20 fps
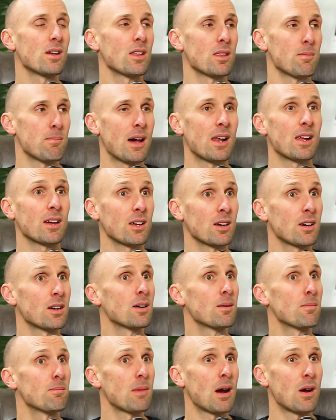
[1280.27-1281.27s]
at the
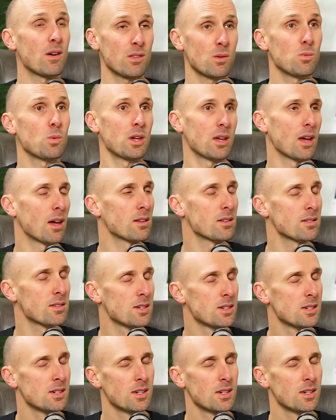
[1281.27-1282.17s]
Malaga Marathon Weekend